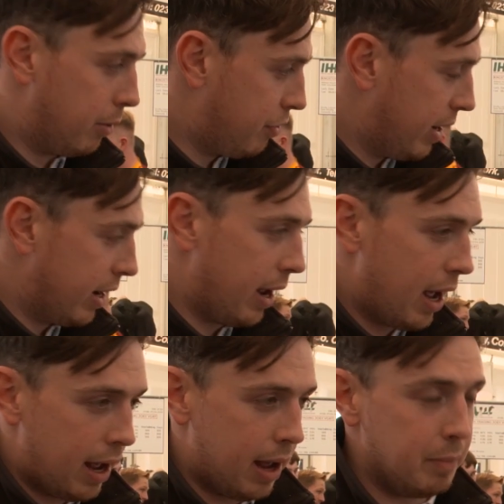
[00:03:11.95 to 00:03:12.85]
We've seen
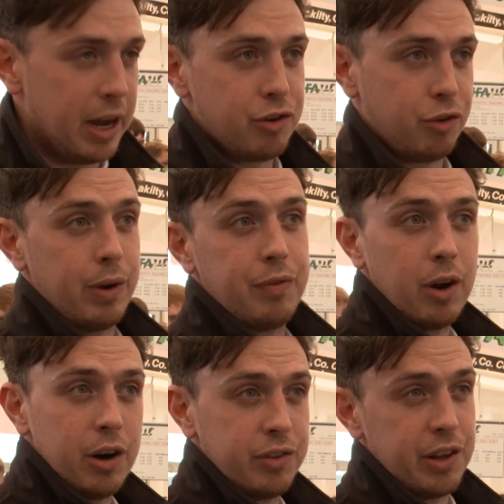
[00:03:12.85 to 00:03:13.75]
a major shift
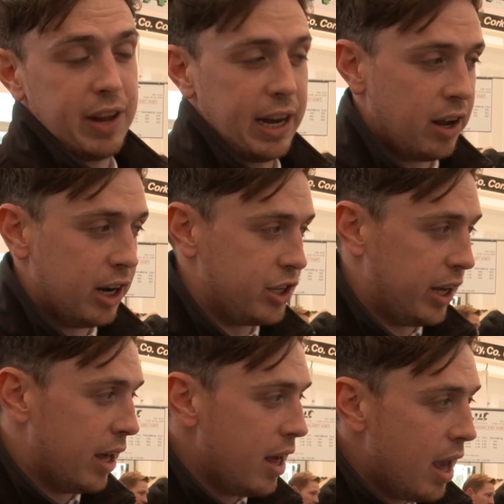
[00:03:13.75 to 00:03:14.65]
towards this
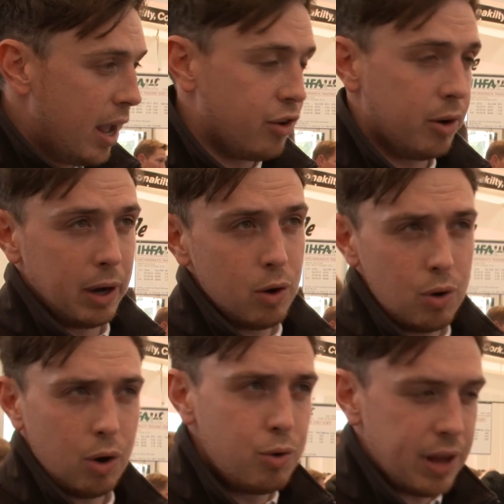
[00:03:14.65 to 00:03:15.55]
technology. Do you know what I
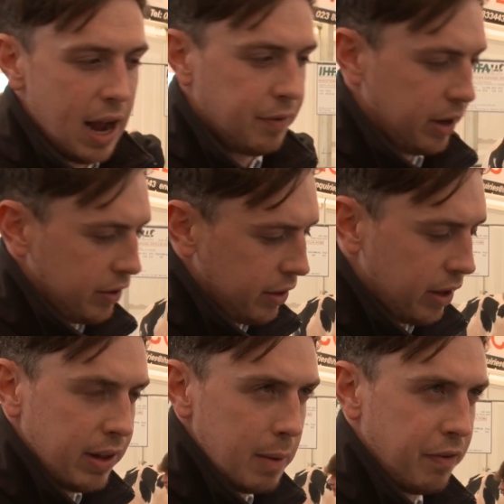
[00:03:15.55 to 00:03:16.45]
mean? Who's after
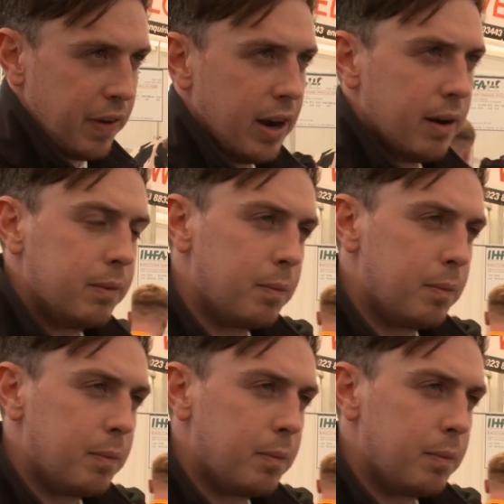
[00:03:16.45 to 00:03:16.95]
this type of feeder?